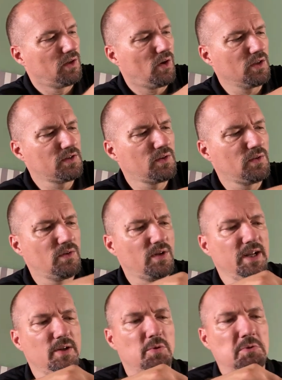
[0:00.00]
Also,
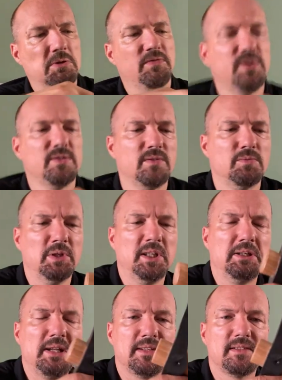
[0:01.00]
I don't know if this is
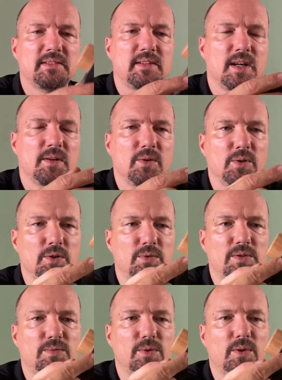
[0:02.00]
really necessary or
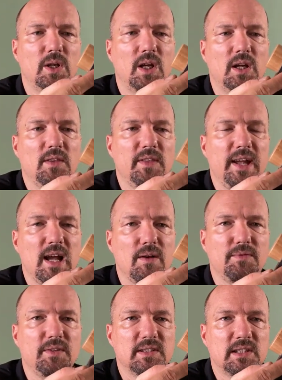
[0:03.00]
useful. They
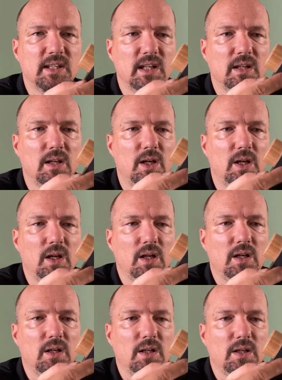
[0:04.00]
have this little,
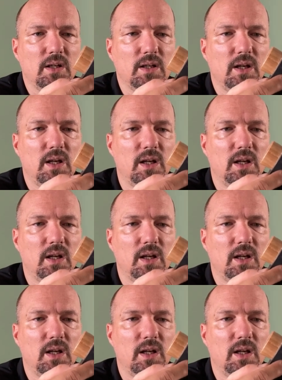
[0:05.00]
uh,